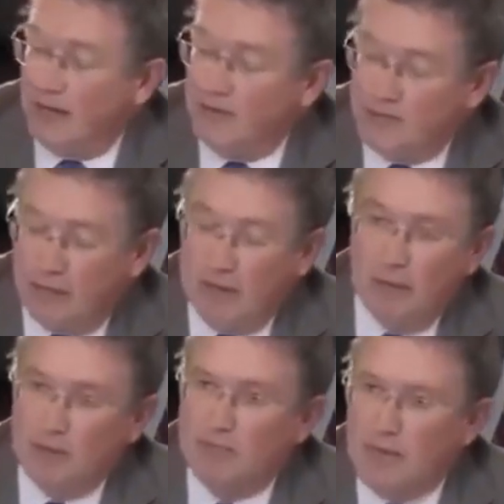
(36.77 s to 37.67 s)
and
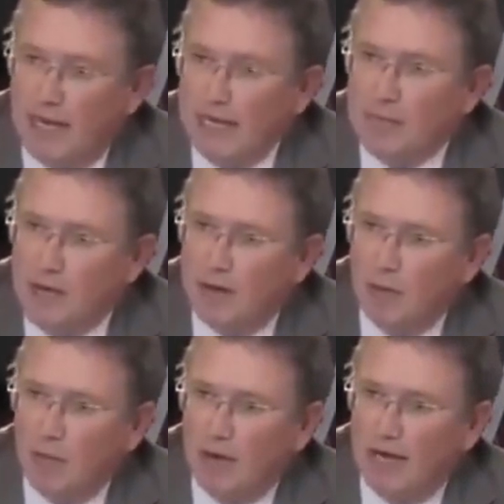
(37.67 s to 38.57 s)
somebody was making
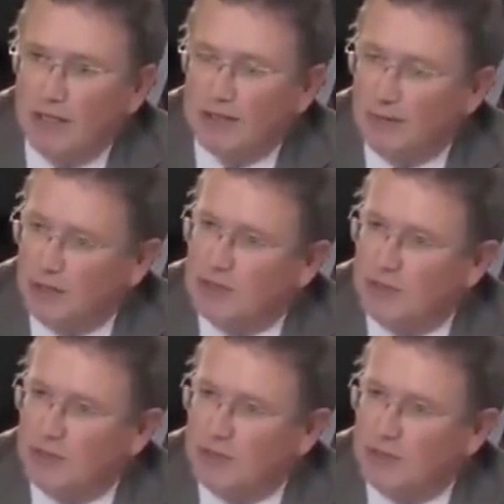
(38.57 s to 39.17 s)
minimum wage and they were